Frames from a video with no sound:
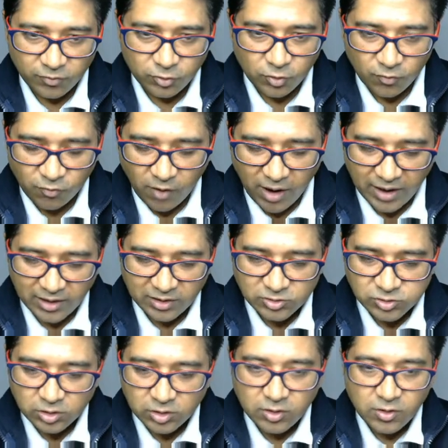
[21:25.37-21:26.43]
your
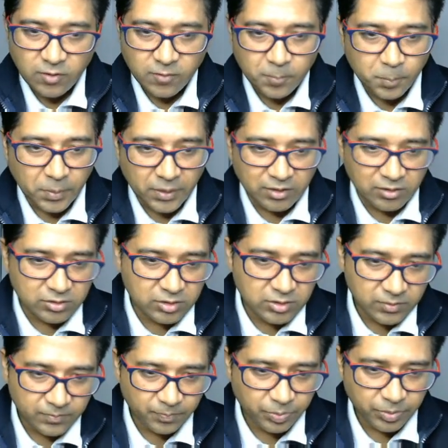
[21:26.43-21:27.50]
file path
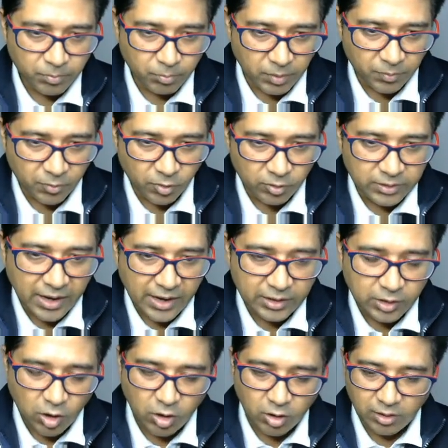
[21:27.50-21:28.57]
before that
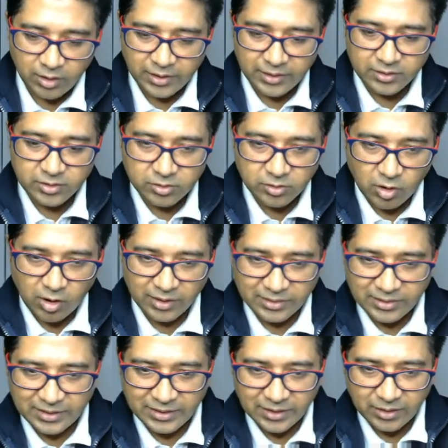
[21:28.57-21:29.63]
or later at
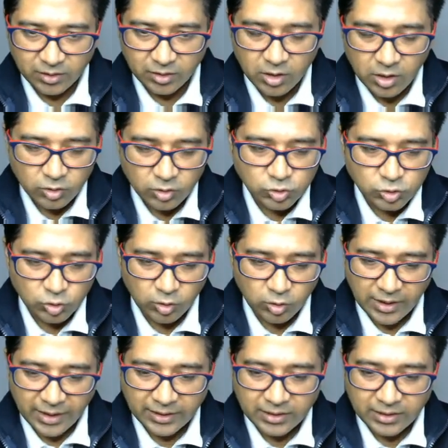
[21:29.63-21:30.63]
the end. So like